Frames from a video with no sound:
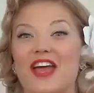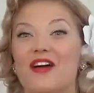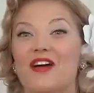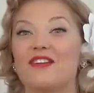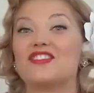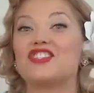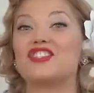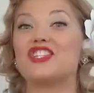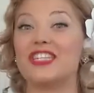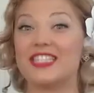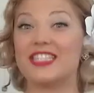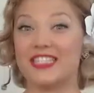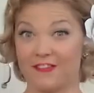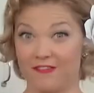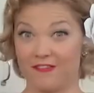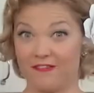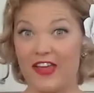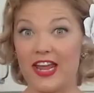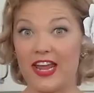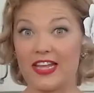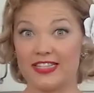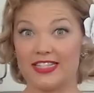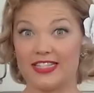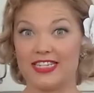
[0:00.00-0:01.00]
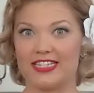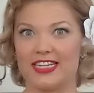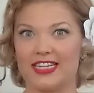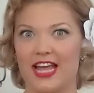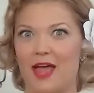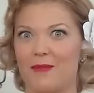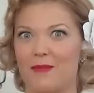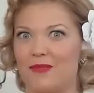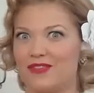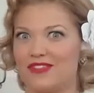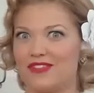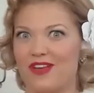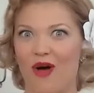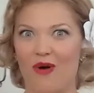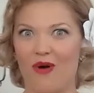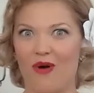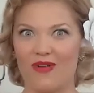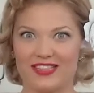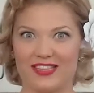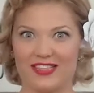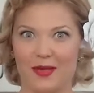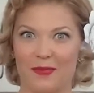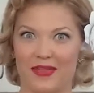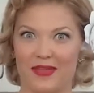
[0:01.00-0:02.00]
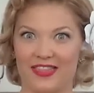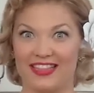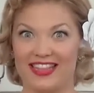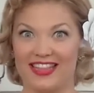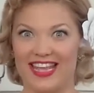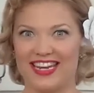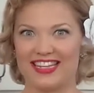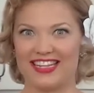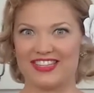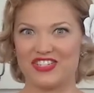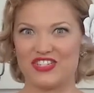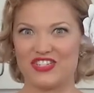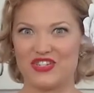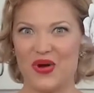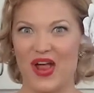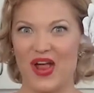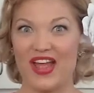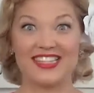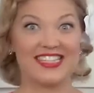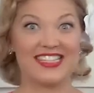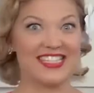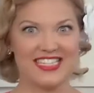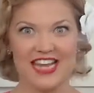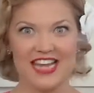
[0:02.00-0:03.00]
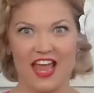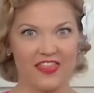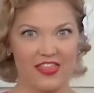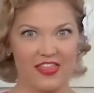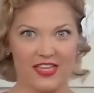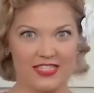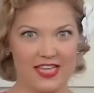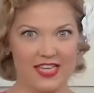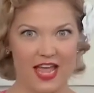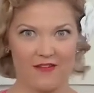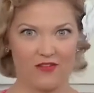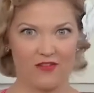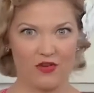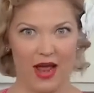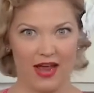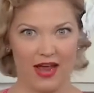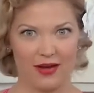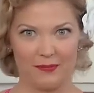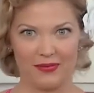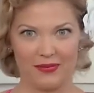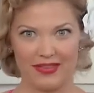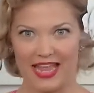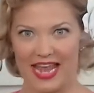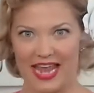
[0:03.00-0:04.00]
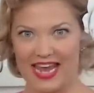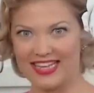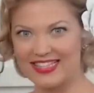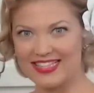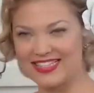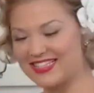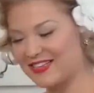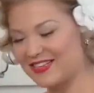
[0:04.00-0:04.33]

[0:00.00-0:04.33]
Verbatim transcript: Now, if she's the fancy type who's always up on the latest trends, nothing's ever out of place,